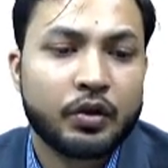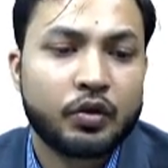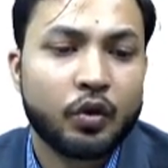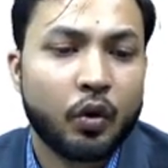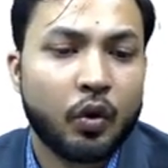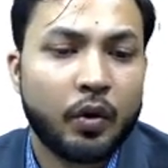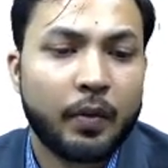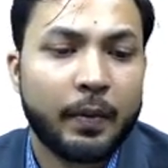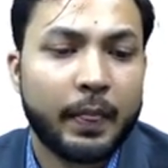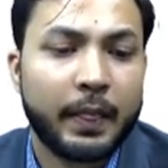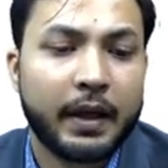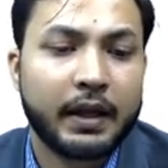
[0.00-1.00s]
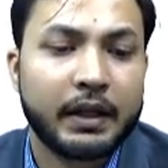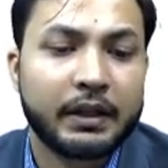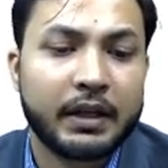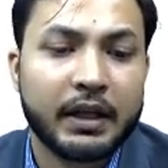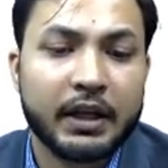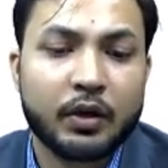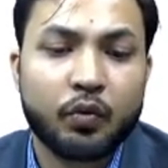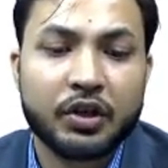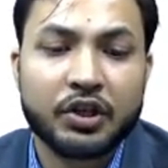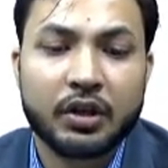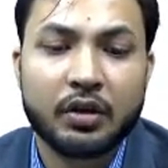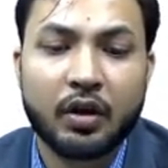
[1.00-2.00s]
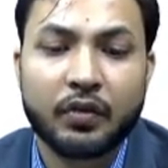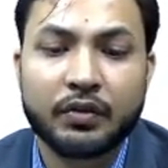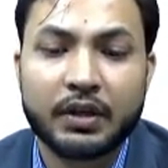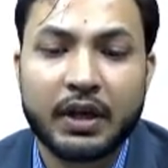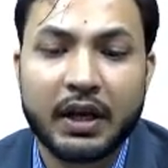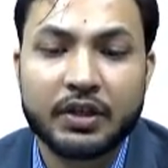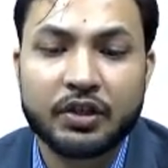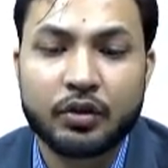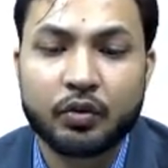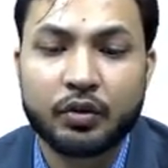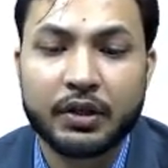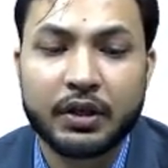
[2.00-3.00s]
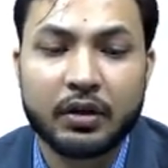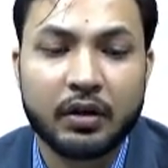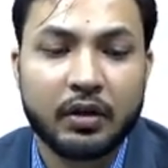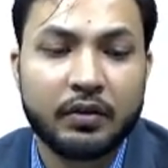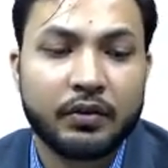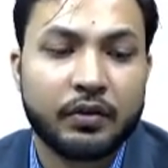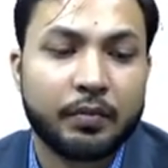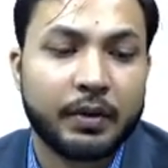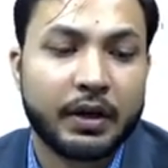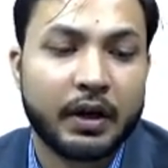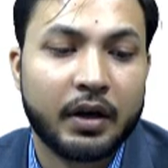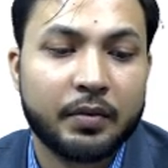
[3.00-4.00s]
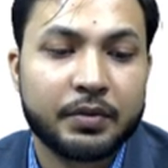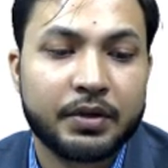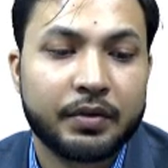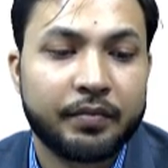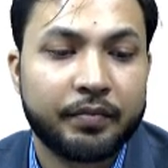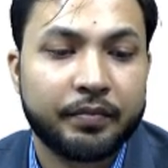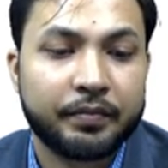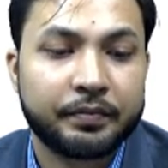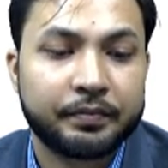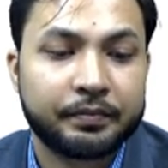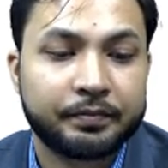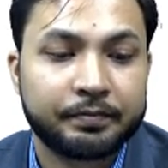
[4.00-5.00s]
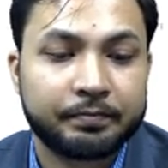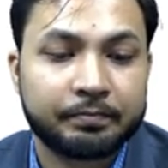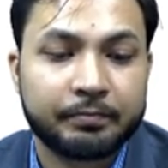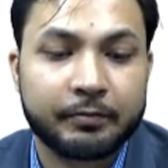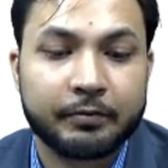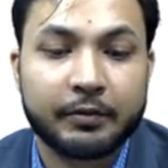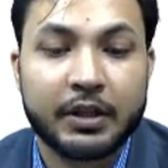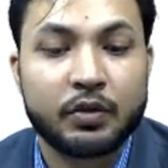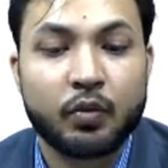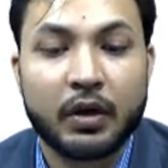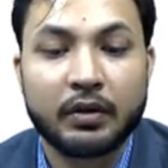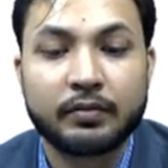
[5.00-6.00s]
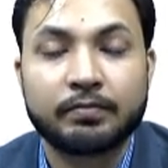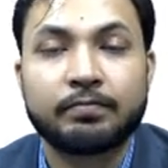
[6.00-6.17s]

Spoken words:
So the equation of the tangent to the curve becomes this one,